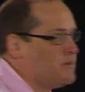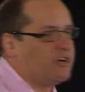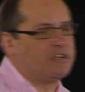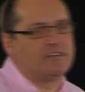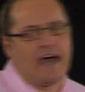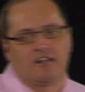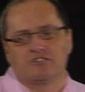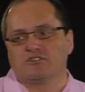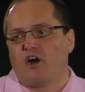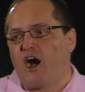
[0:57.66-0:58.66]
million
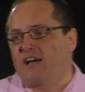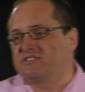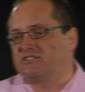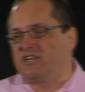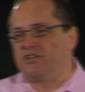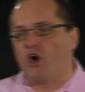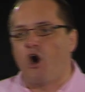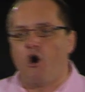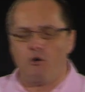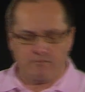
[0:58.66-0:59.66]
lost in
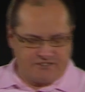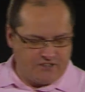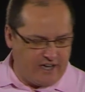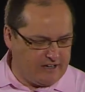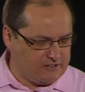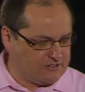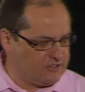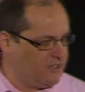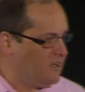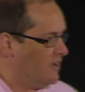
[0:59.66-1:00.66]
home sales.